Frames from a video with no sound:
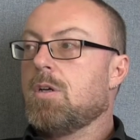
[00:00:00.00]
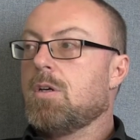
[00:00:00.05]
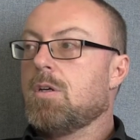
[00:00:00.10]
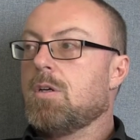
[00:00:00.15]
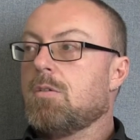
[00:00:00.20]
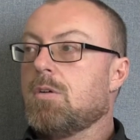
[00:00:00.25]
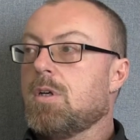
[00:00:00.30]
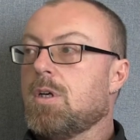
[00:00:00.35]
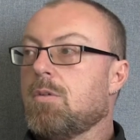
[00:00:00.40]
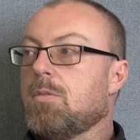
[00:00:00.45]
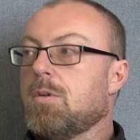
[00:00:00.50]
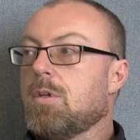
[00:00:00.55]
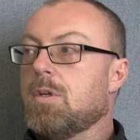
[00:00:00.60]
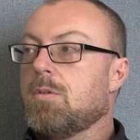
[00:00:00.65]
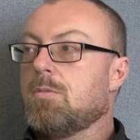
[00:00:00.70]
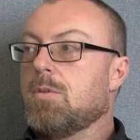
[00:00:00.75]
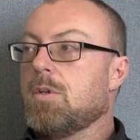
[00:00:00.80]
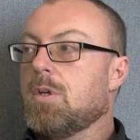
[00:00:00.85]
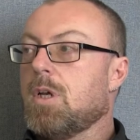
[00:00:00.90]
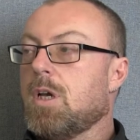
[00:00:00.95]
All right, we
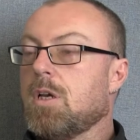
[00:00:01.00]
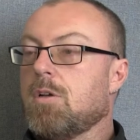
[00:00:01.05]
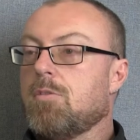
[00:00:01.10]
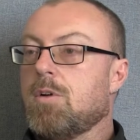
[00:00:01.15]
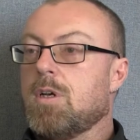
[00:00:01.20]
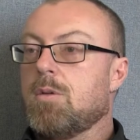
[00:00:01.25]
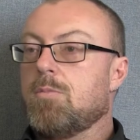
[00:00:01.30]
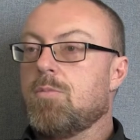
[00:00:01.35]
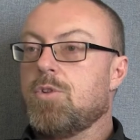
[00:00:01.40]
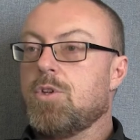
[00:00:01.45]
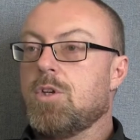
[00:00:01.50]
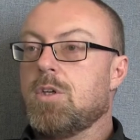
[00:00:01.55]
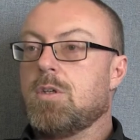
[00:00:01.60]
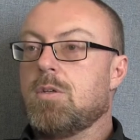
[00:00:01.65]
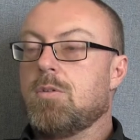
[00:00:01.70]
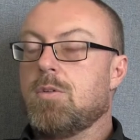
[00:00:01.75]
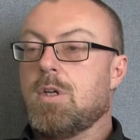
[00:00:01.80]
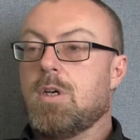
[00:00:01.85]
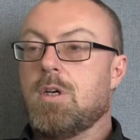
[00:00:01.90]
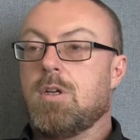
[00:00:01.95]
don't want to hang around with
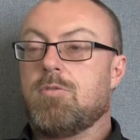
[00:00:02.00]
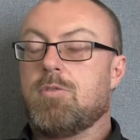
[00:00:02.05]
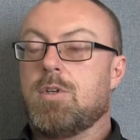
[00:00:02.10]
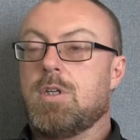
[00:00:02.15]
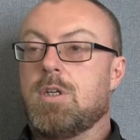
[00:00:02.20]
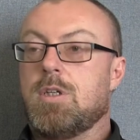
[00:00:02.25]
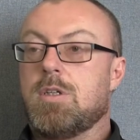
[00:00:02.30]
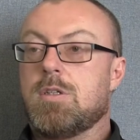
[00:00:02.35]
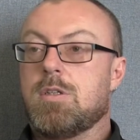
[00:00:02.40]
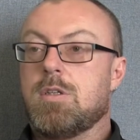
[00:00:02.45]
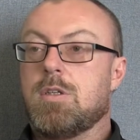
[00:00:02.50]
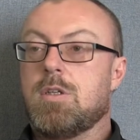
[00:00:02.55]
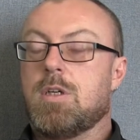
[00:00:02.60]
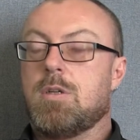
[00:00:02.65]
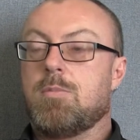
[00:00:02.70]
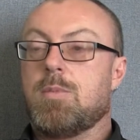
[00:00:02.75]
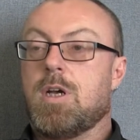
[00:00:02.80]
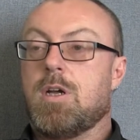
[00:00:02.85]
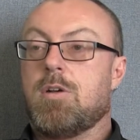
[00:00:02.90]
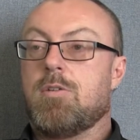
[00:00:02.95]
you. That would really
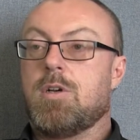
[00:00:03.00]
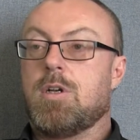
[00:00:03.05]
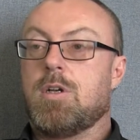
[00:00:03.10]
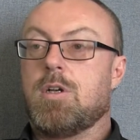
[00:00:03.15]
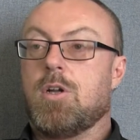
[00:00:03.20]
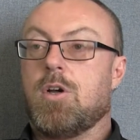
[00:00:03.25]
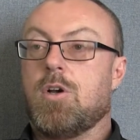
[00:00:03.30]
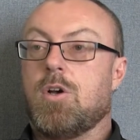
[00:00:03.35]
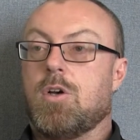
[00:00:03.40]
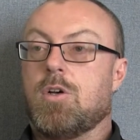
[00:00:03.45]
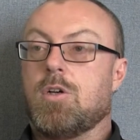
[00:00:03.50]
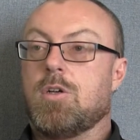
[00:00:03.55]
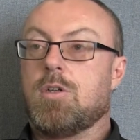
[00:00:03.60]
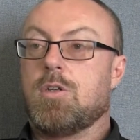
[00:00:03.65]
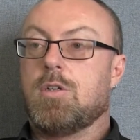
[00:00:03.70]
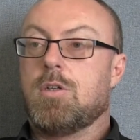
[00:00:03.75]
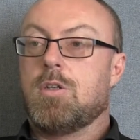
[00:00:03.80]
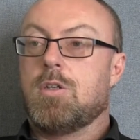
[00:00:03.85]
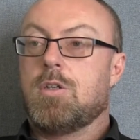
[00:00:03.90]
suddenly matter a lot.